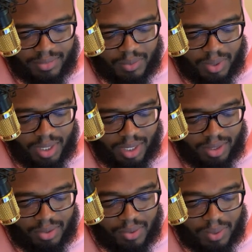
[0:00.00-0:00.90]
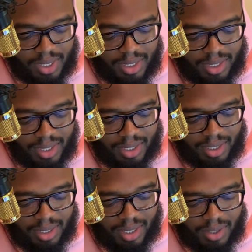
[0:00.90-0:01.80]
What did I do with it?
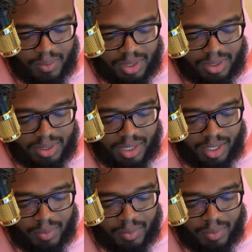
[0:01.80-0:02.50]
I wanted to talk